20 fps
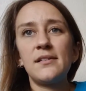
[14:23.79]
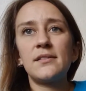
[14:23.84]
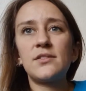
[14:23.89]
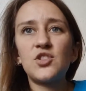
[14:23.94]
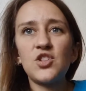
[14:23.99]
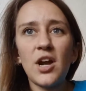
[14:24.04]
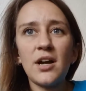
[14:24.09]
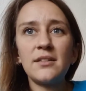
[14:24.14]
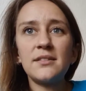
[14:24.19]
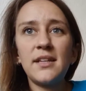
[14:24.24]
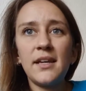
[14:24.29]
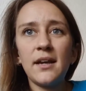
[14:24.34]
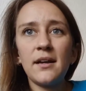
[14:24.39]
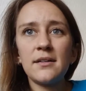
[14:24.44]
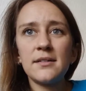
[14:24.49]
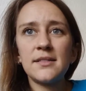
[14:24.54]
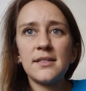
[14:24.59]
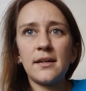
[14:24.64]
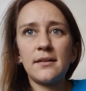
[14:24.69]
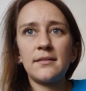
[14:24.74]
Childcare
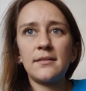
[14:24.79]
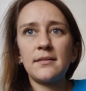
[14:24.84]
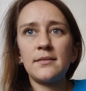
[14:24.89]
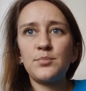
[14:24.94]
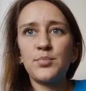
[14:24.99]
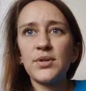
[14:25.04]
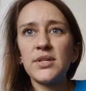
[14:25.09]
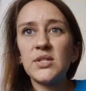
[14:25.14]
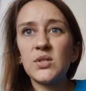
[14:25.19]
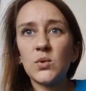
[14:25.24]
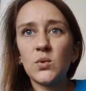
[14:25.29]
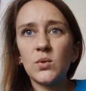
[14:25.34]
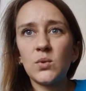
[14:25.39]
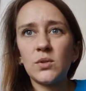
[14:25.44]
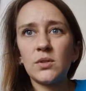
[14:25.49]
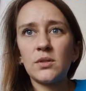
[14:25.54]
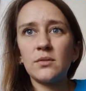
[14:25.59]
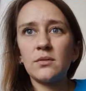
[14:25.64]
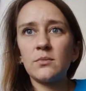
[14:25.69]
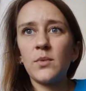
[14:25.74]
center and
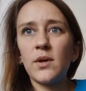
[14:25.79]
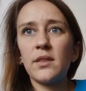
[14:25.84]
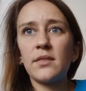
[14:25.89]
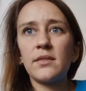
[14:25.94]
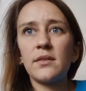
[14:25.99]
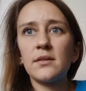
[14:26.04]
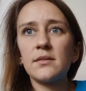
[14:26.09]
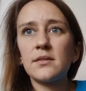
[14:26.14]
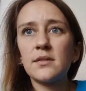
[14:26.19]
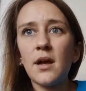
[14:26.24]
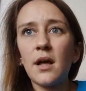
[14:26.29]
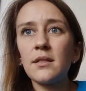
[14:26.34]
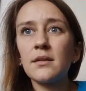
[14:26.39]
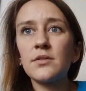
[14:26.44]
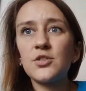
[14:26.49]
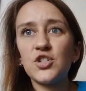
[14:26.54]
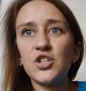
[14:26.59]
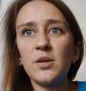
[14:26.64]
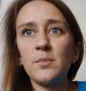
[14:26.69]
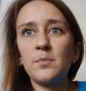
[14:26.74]
preschool with
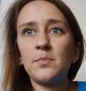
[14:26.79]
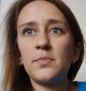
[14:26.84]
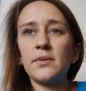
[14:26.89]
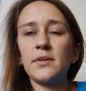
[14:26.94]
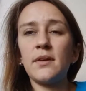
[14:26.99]
scholarship